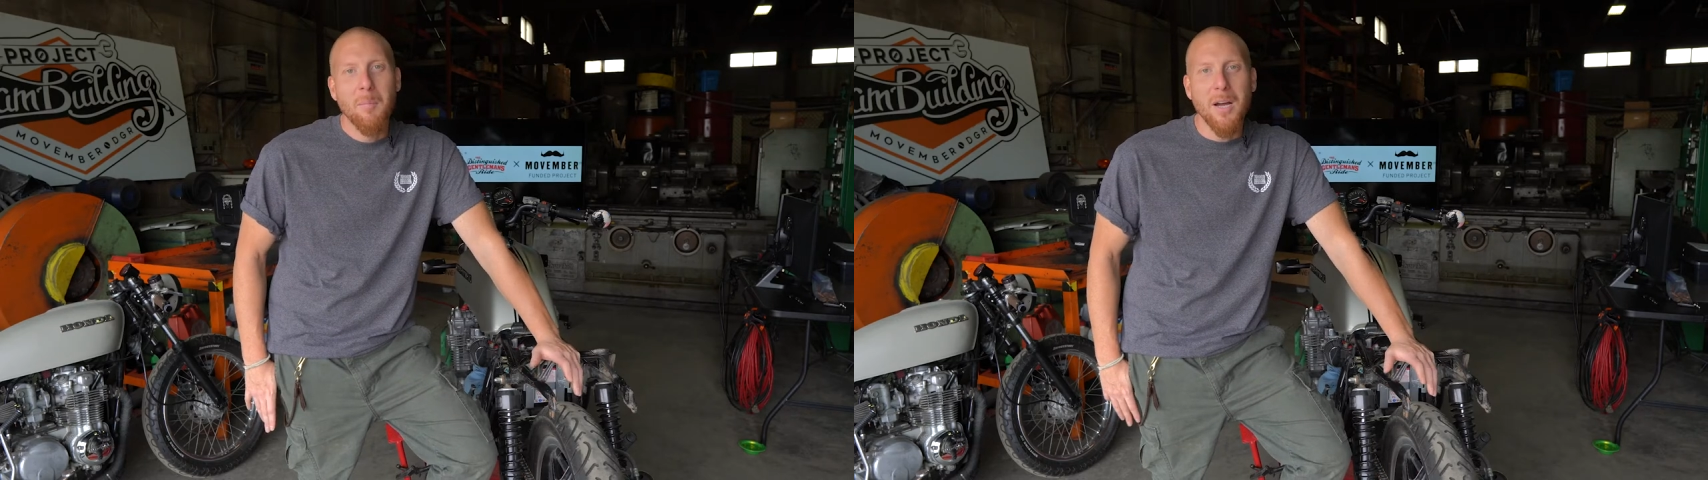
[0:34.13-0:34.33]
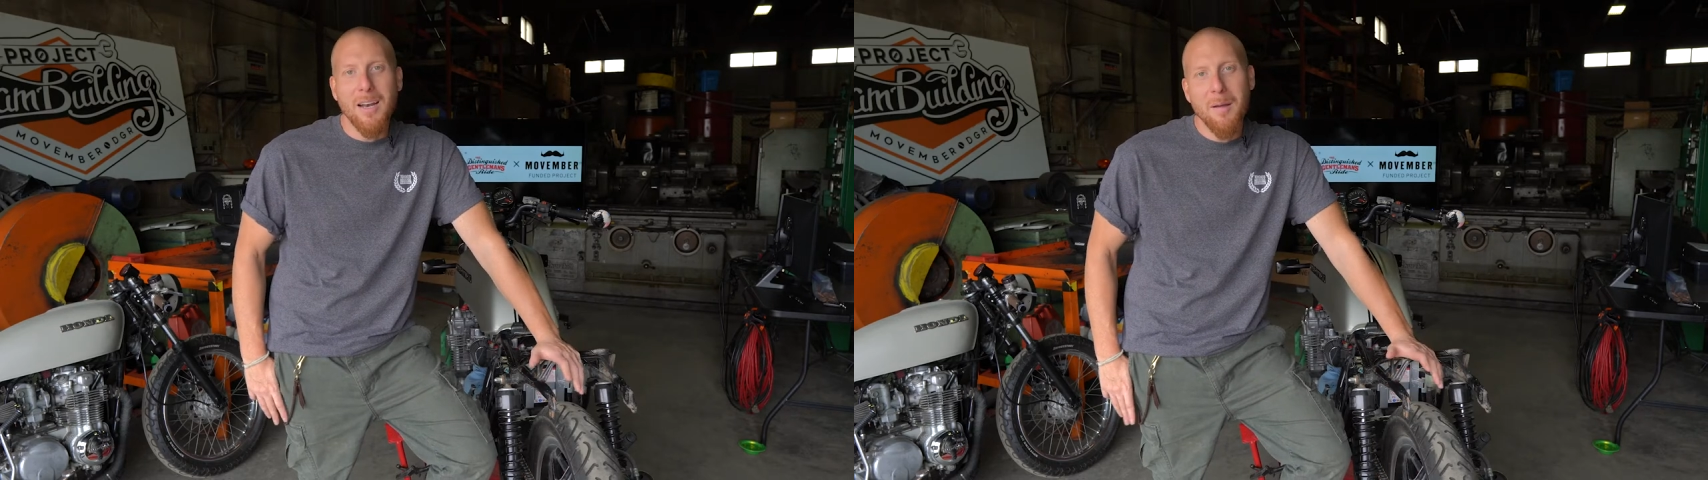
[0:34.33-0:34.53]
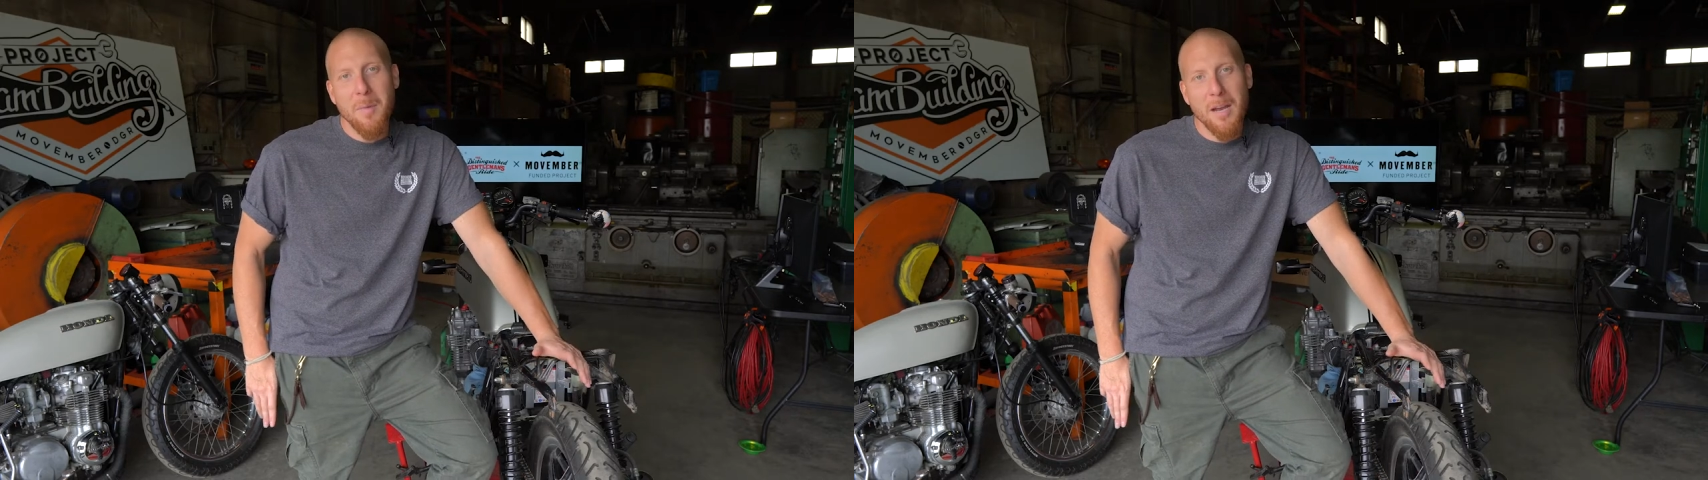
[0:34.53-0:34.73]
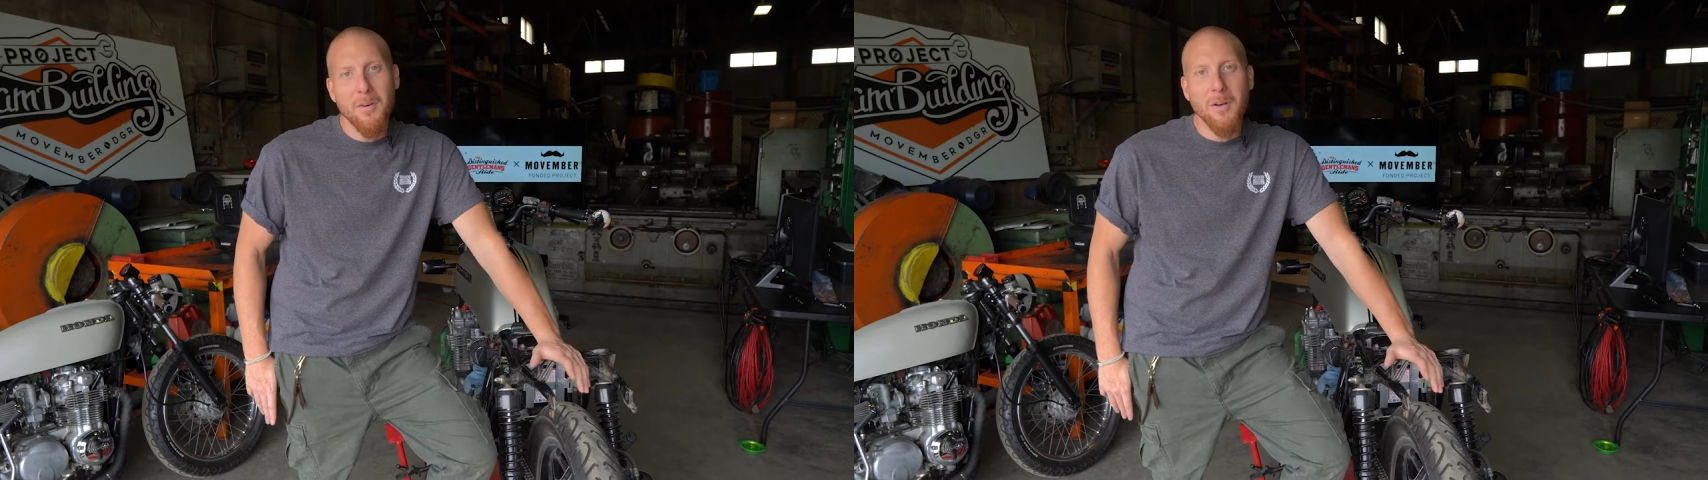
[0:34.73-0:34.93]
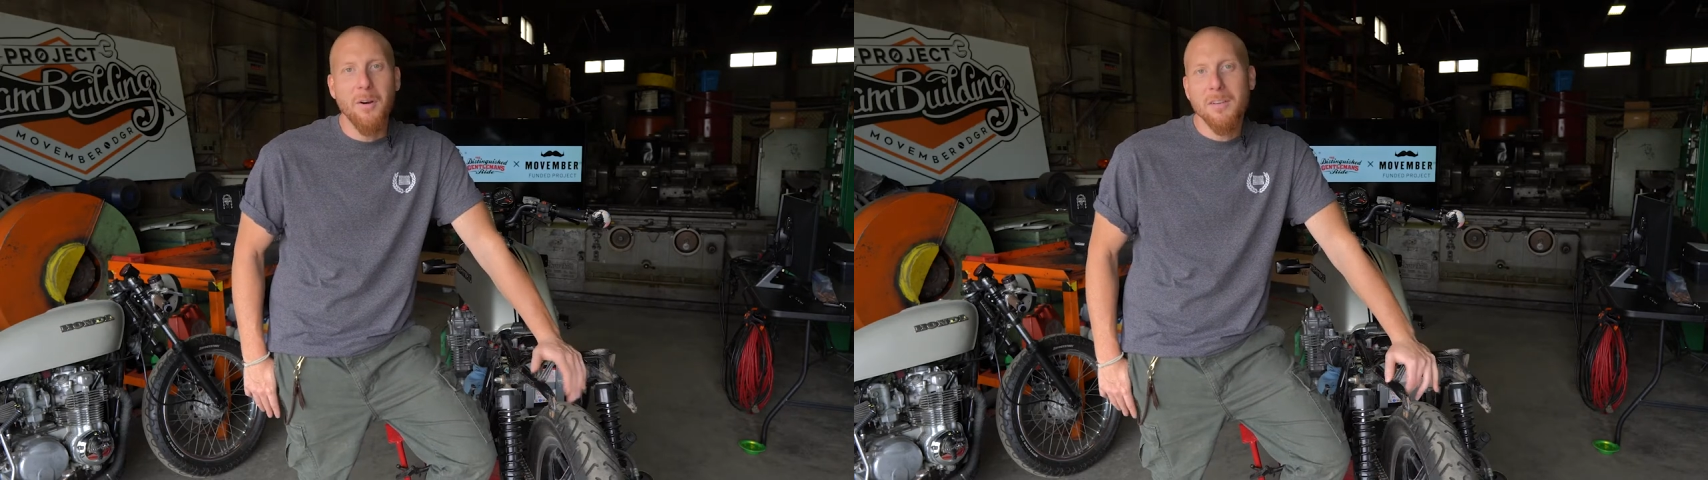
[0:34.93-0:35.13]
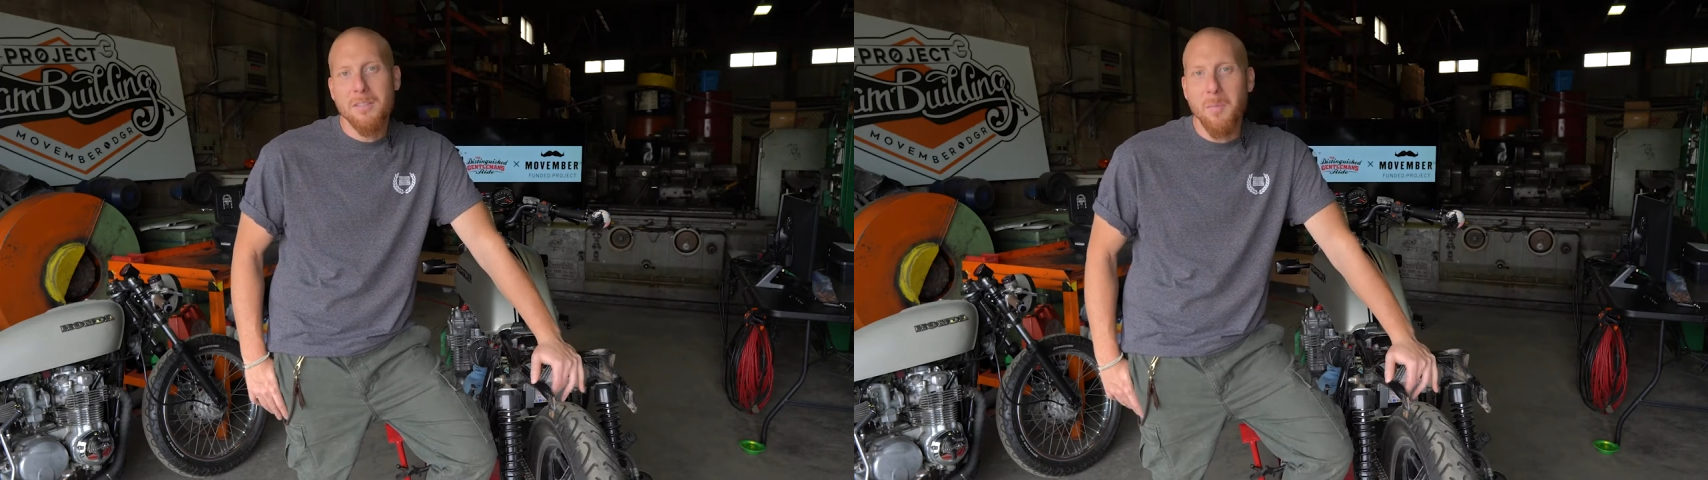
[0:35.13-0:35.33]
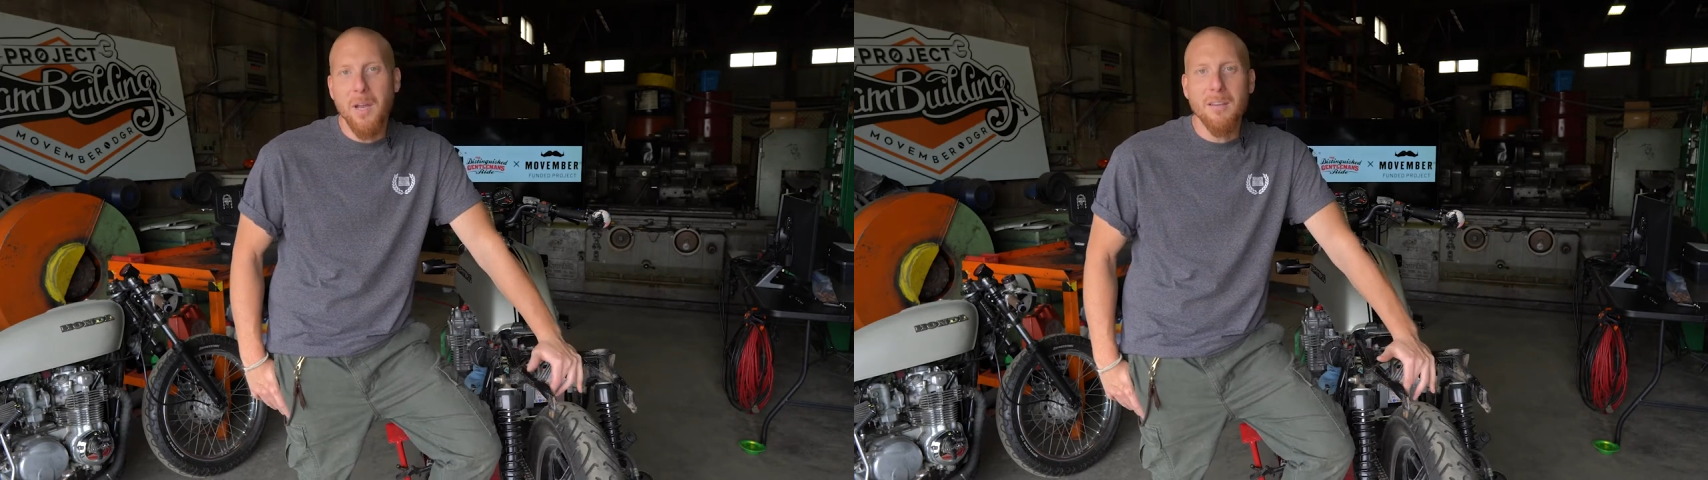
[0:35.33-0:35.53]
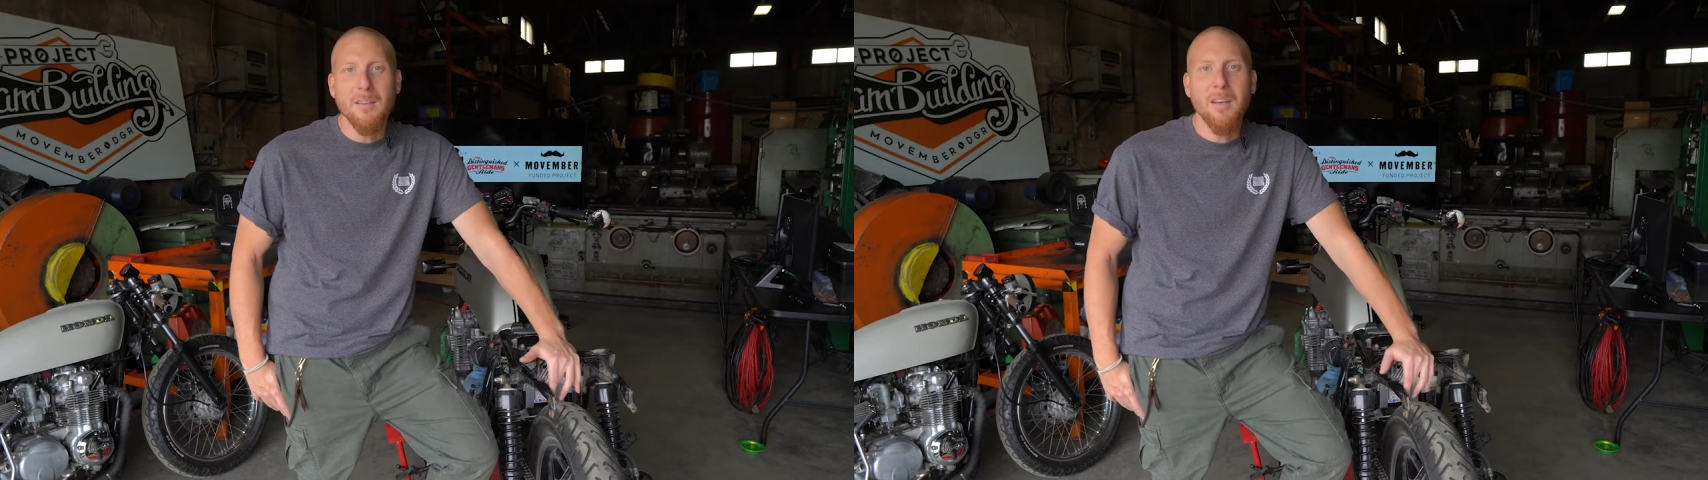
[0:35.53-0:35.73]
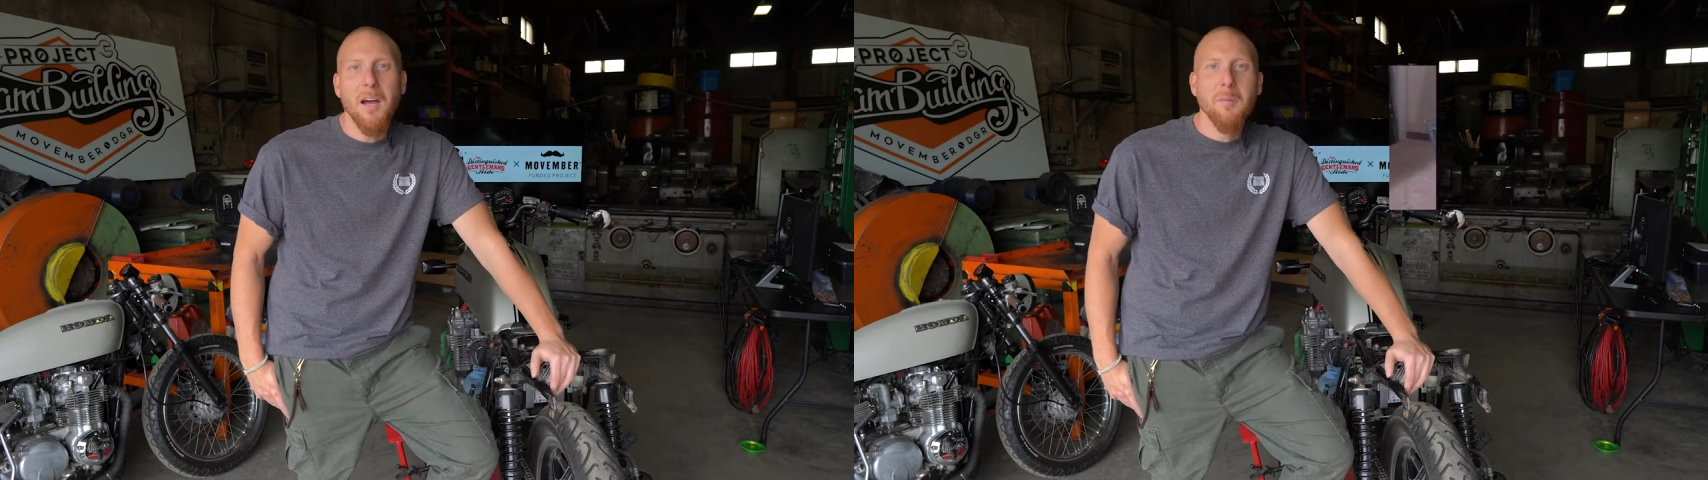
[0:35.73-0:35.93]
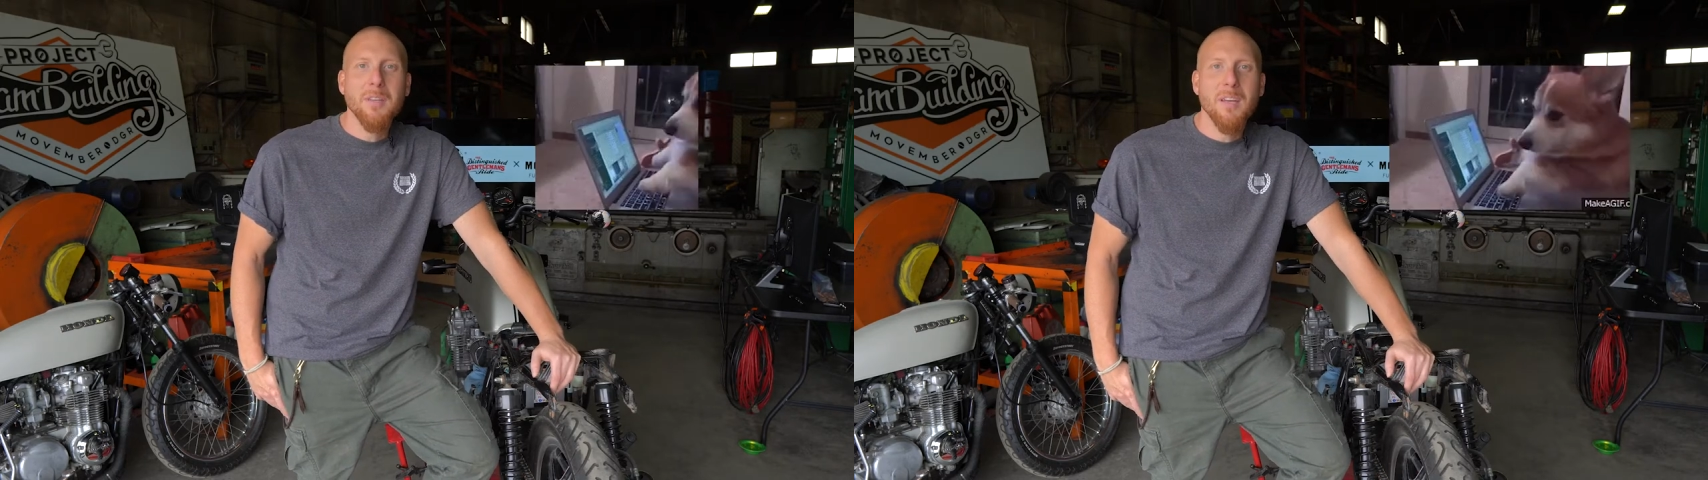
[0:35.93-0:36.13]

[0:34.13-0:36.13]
but I may have underestimated the time